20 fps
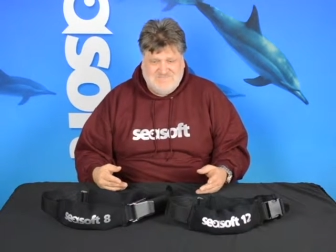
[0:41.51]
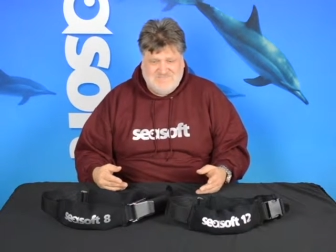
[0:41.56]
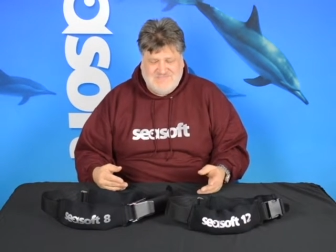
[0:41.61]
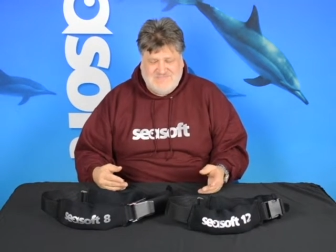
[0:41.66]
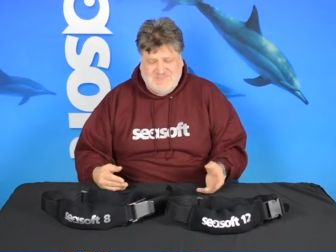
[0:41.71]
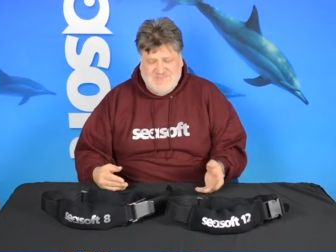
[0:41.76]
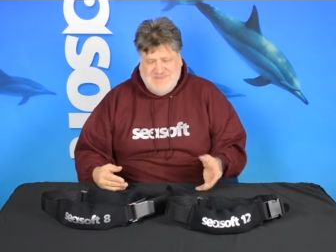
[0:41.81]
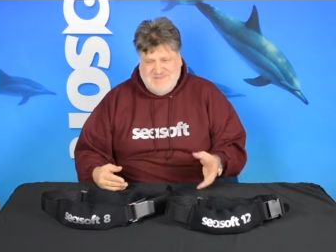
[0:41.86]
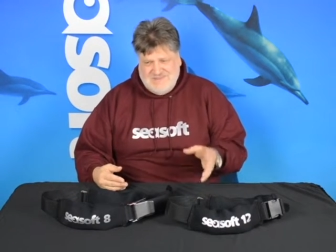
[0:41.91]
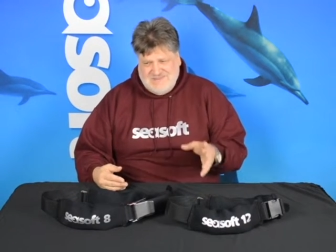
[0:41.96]

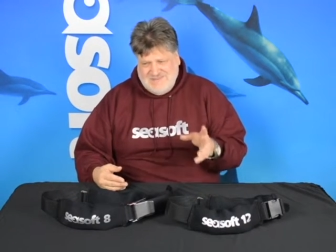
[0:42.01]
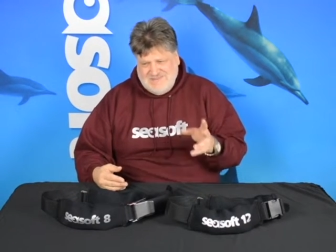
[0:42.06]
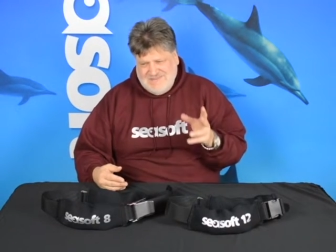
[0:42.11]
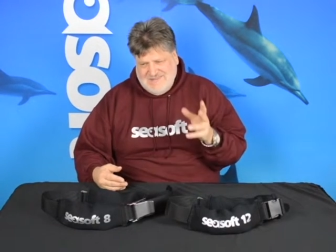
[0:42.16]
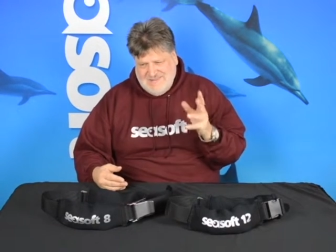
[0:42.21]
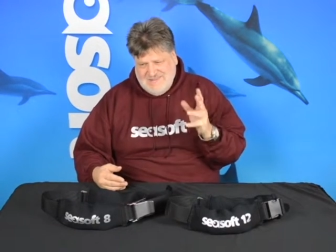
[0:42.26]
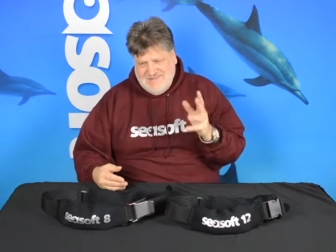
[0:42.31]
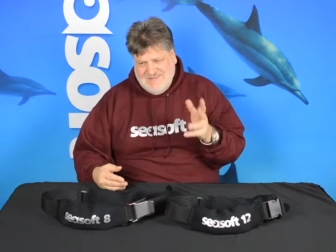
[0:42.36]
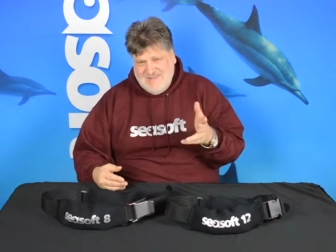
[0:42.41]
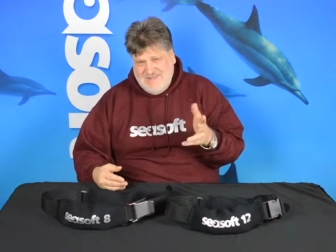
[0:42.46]
And
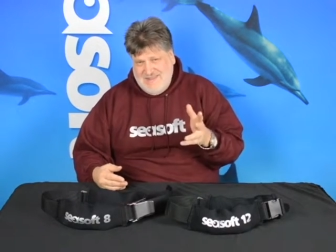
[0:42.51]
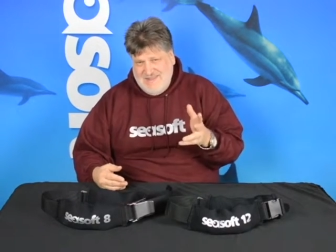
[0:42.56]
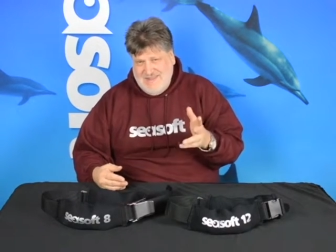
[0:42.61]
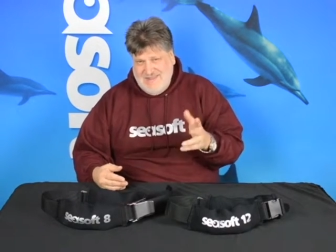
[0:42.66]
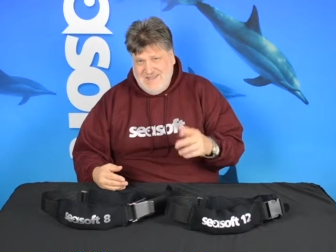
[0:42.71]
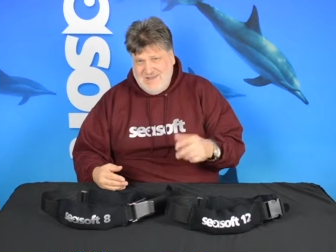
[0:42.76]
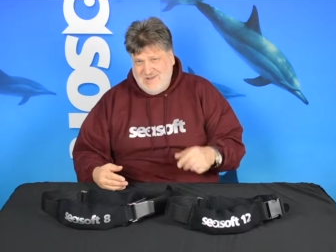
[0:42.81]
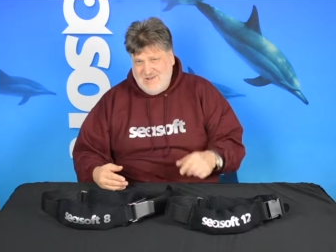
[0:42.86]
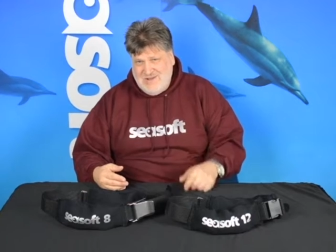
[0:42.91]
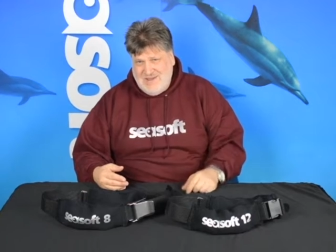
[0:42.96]

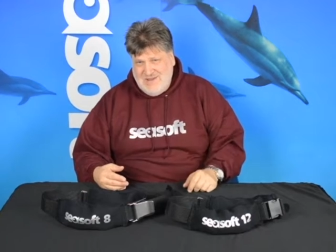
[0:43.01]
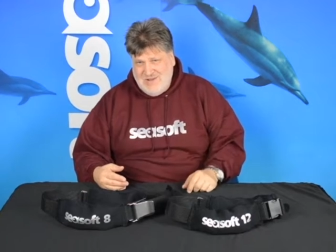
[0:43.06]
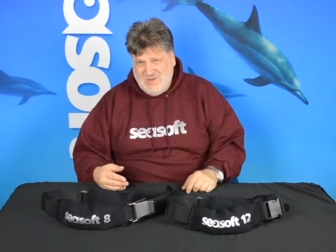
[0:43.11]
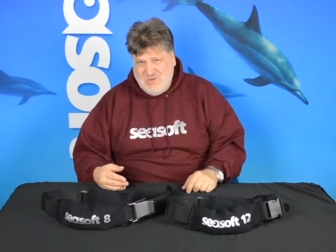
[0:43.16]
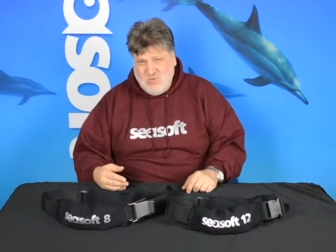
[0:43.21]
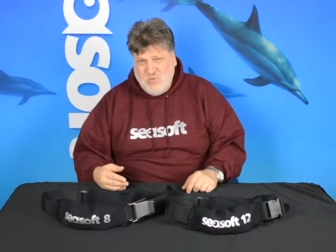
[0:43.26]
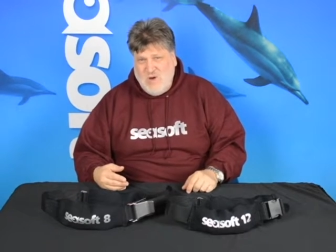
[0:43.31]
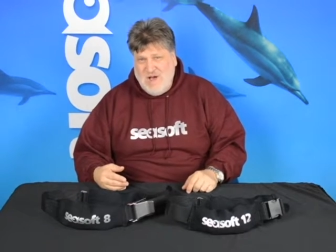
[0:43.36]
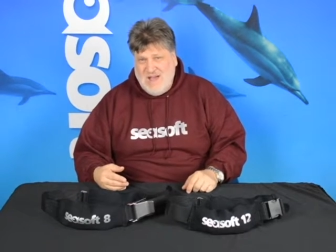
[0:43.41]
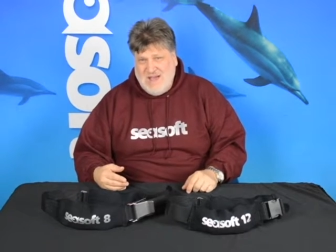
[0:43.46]

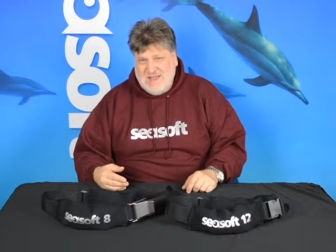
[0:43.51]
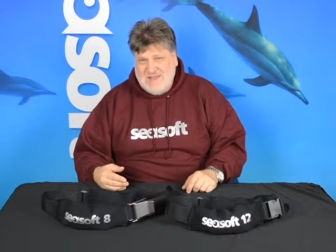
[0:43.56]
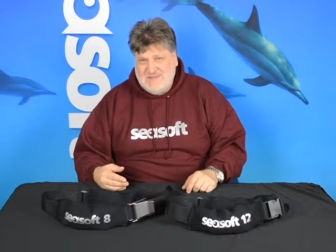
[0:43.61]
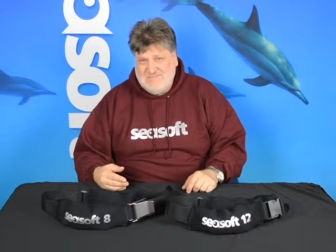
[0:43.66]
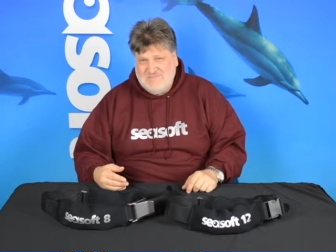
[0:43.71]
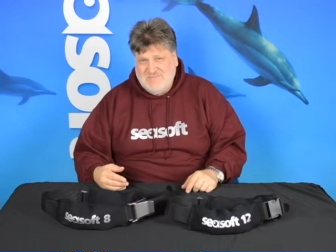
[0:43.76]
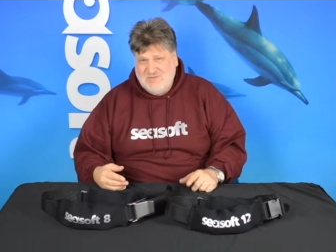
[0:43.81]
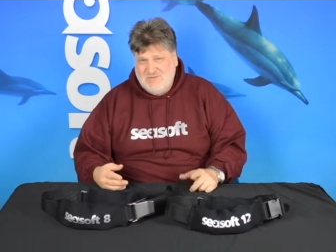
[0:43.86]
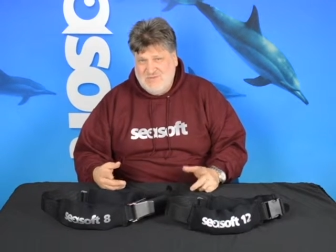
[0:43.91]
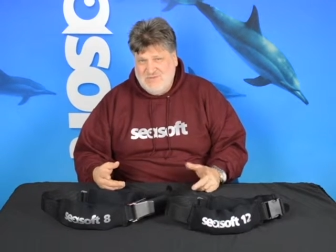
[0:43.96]
here's why.
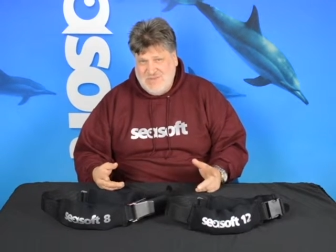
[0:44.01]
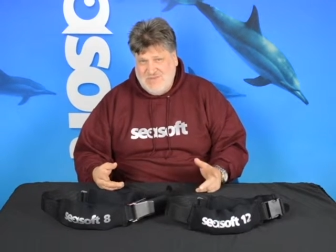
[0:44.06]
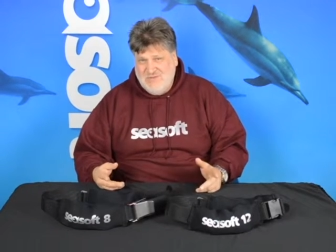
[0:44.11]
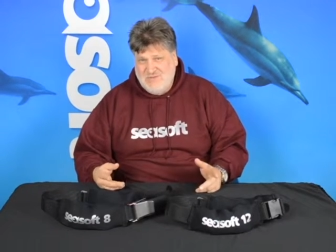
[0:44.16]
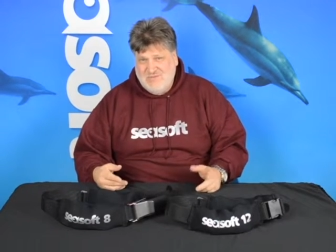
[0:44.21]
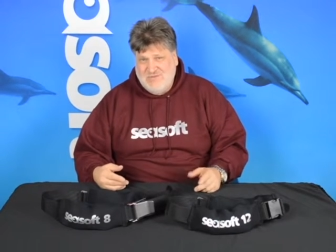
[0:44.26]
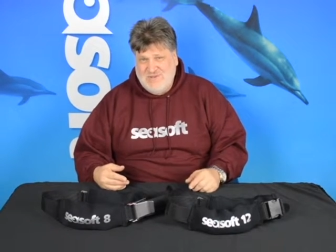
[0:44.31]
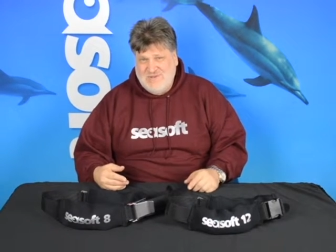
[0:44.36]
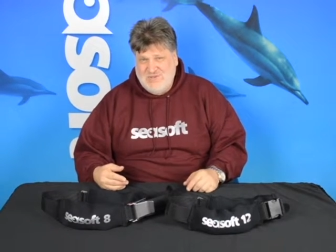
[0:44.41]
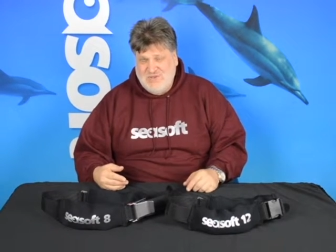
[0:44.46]
There's
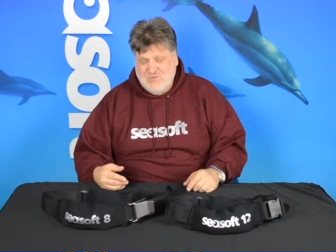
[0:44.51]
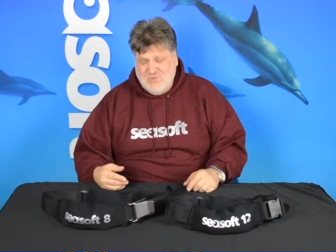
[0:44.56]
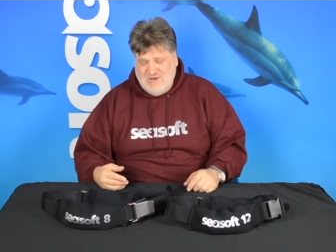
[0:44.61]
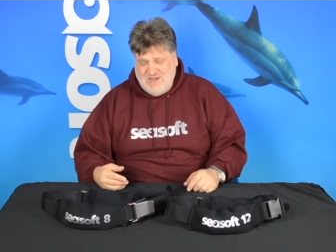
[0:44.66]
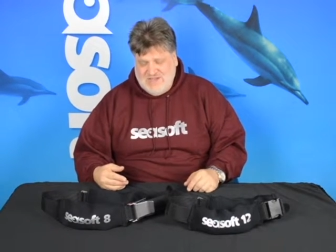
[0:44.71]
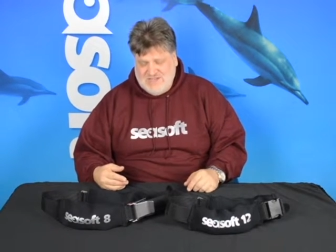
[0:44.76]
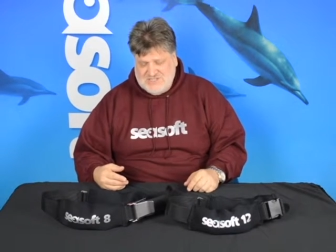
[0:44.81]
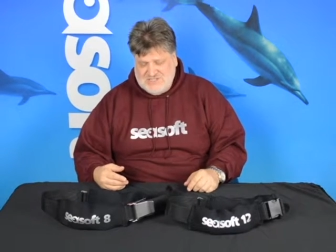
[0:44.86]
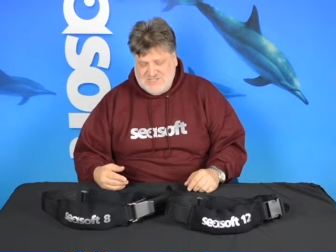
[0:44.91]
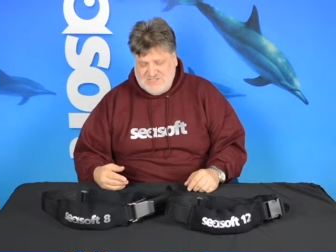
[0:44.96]
several reasons
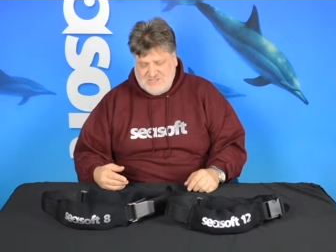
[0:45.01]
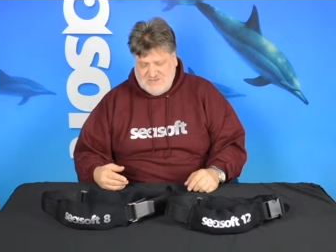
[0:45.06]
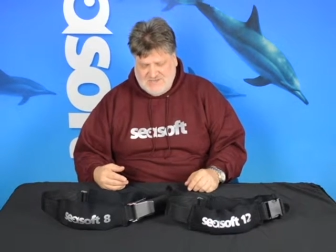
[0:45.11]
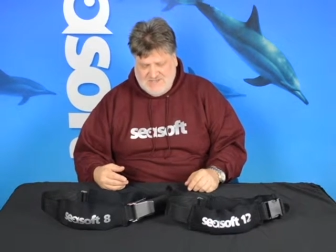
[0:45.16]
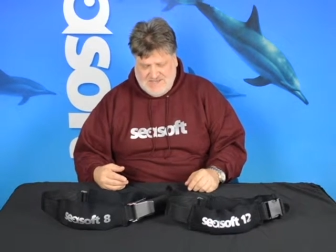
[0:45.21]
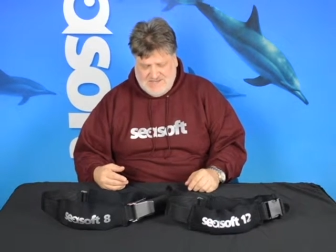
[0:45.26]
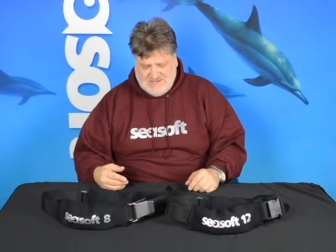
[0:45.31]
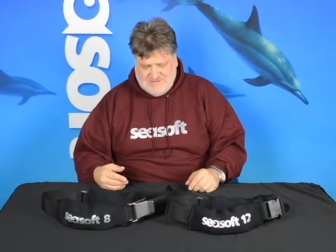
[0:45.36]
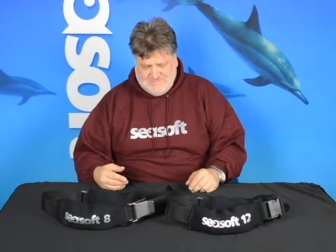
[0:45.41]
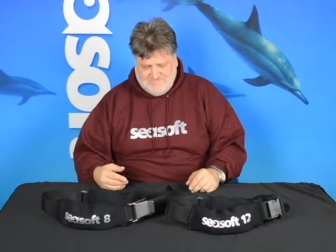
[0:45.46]
why you should do
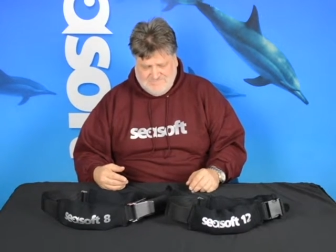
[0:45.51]
that.